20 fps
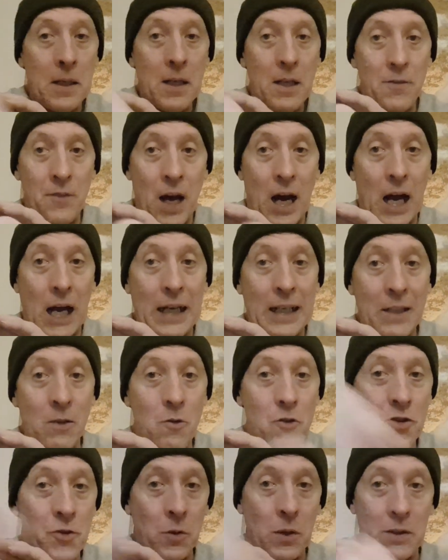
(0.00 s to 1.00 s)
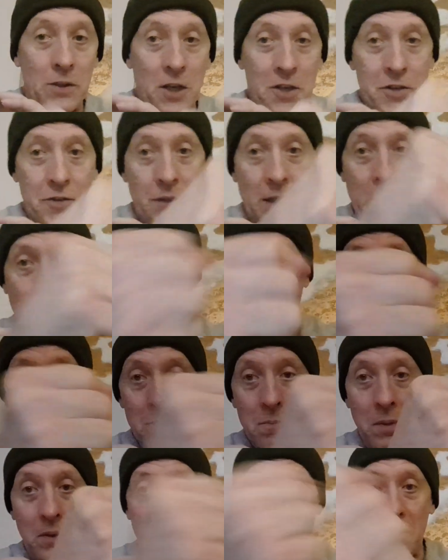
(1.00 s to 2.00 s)
the angles on this thing is
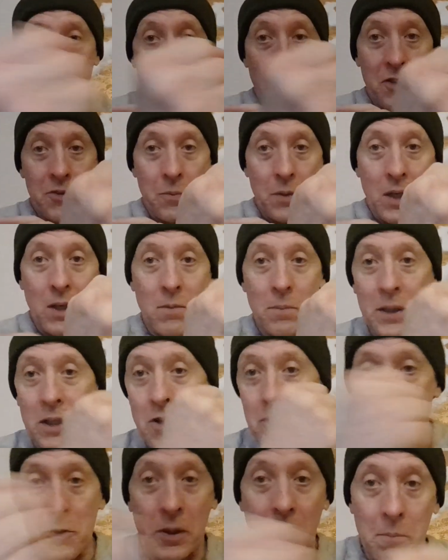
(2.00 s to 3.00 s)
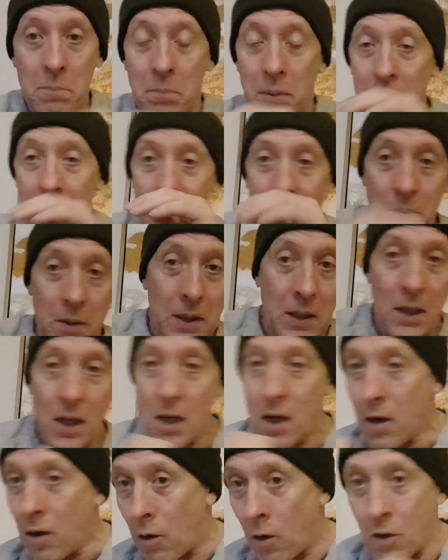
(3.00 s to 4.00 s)
unbelievable as well, because you can play with
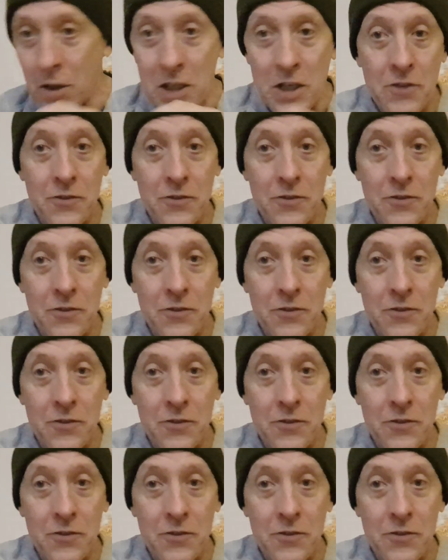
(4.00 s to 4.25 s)
all these